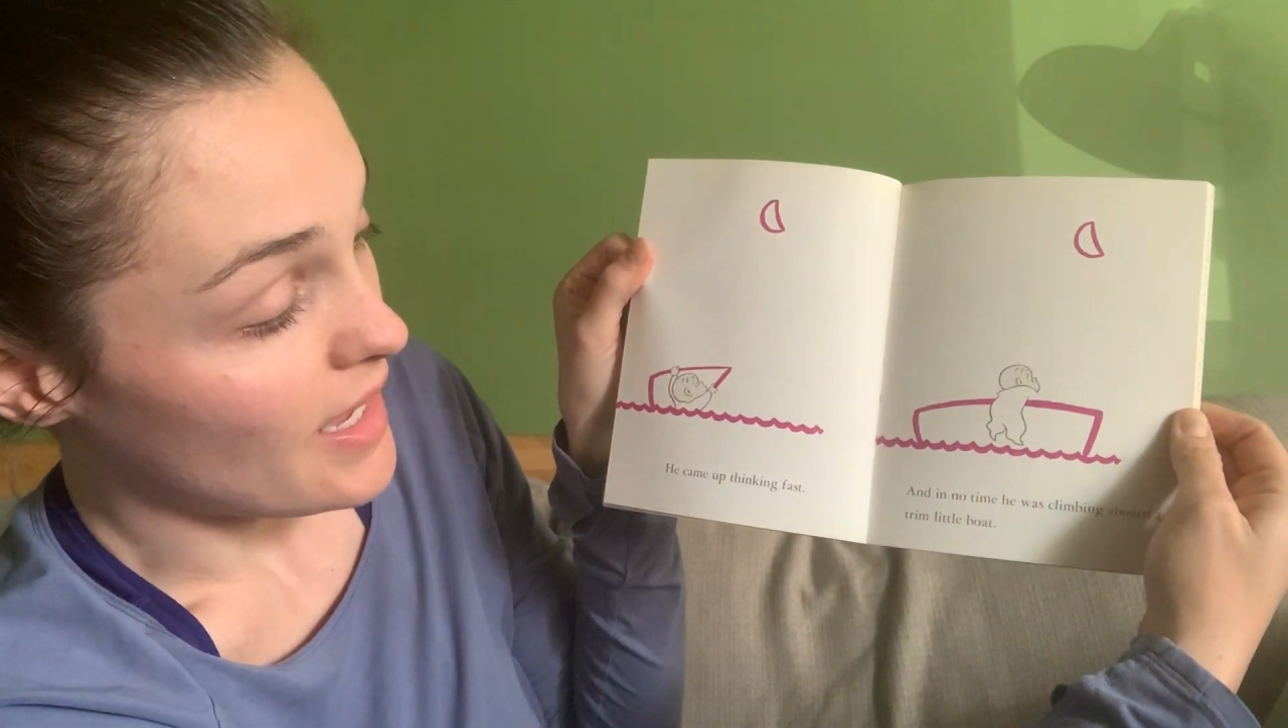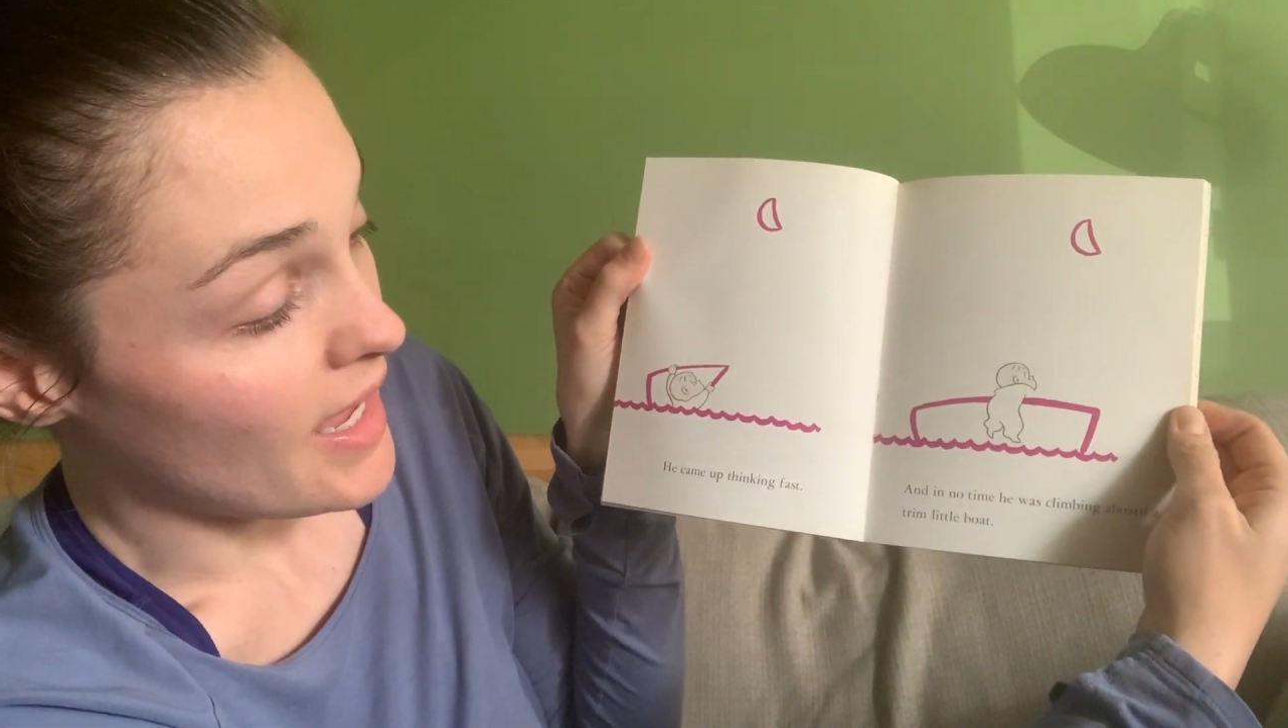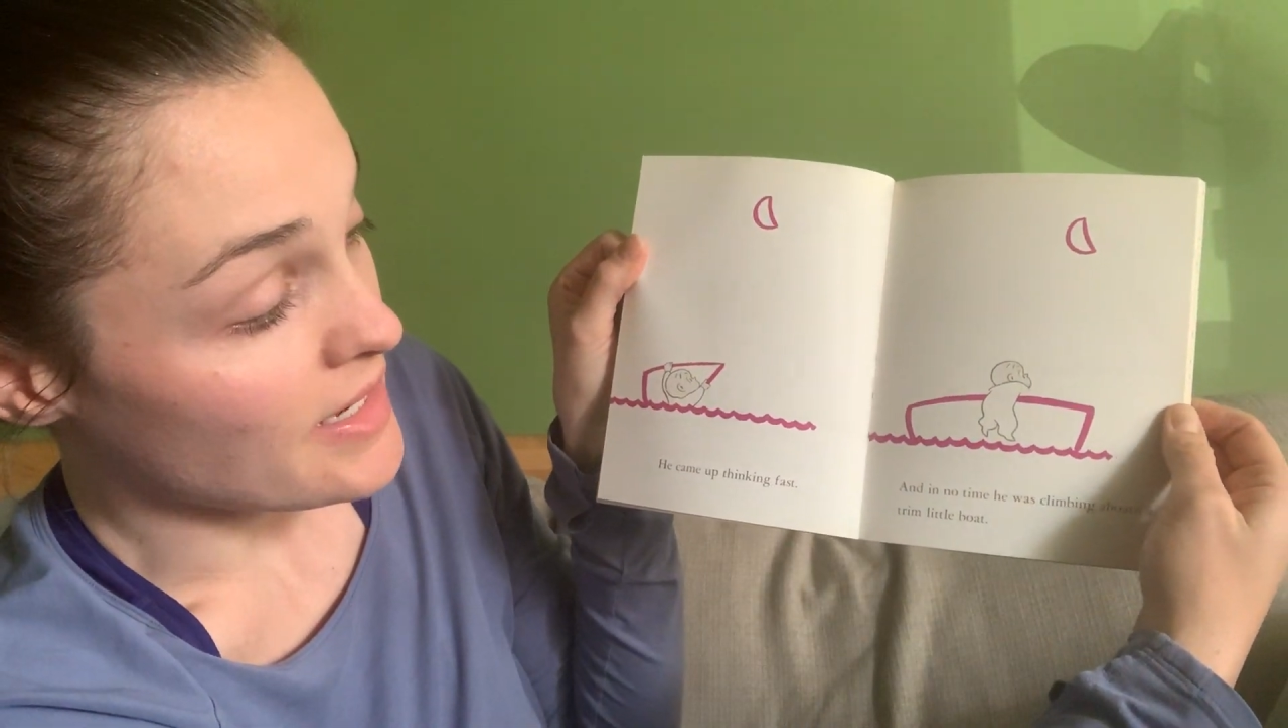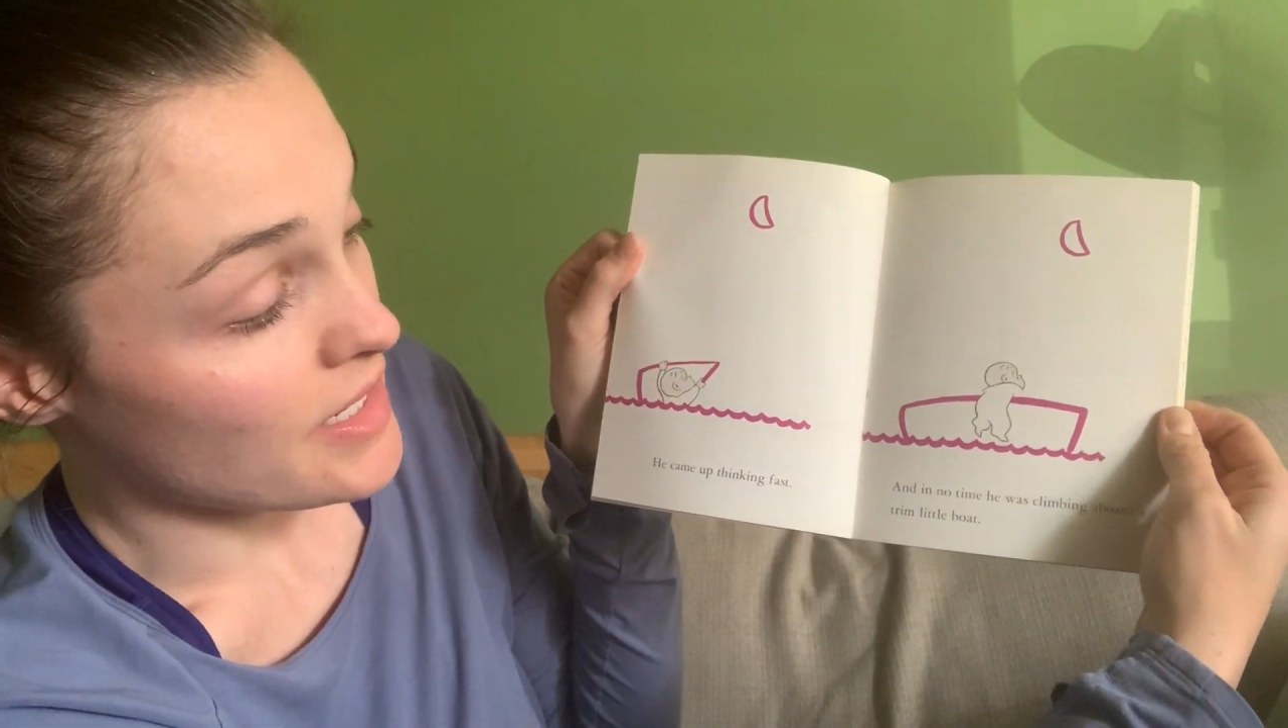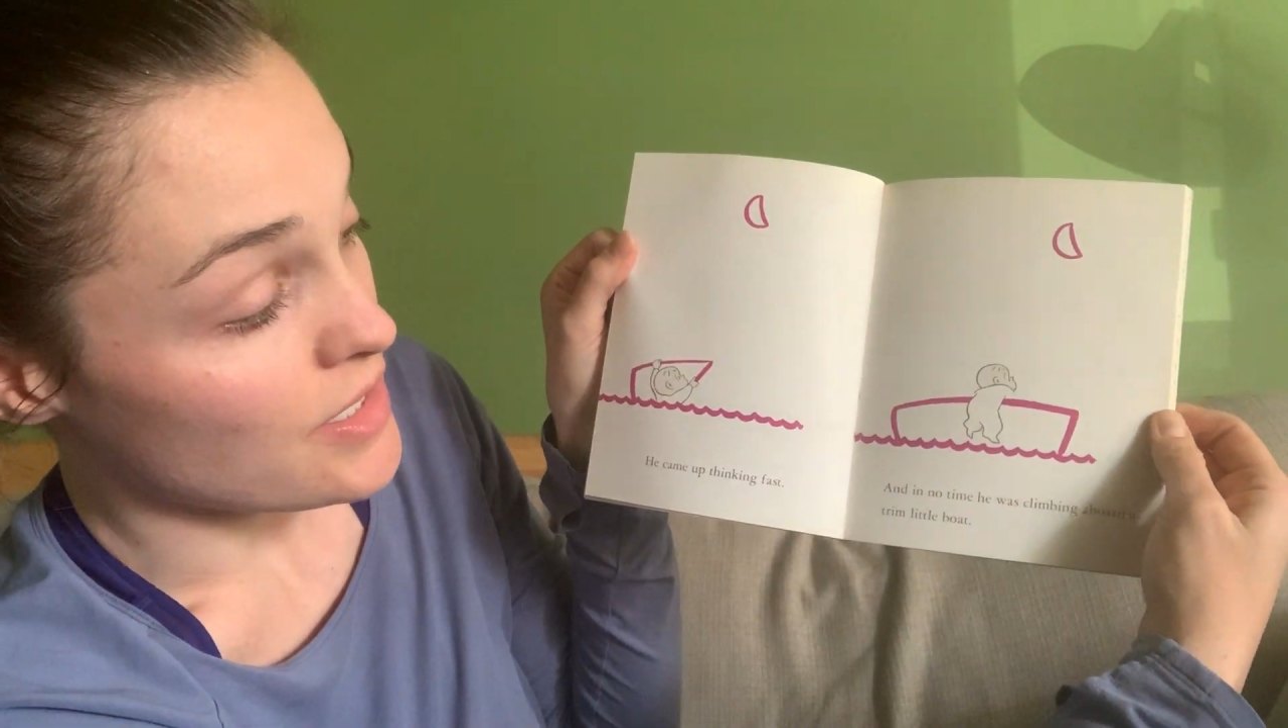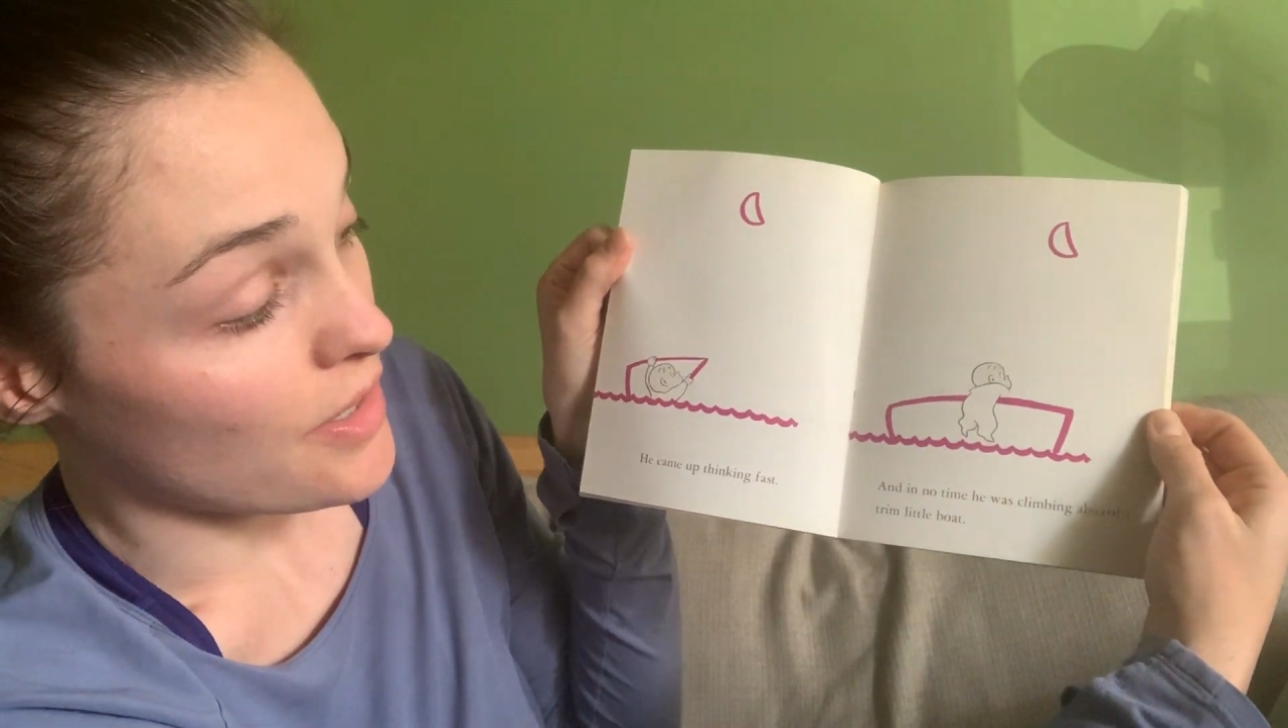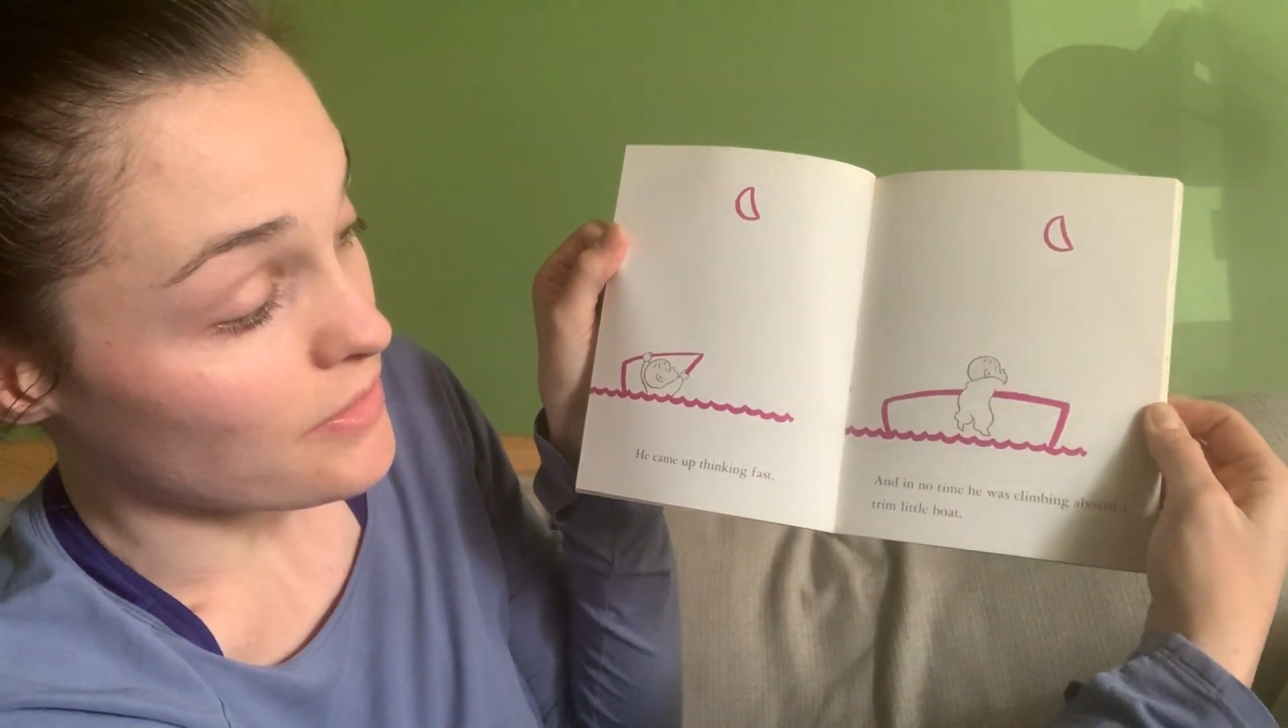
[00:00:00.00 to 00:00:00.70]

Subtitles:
and in no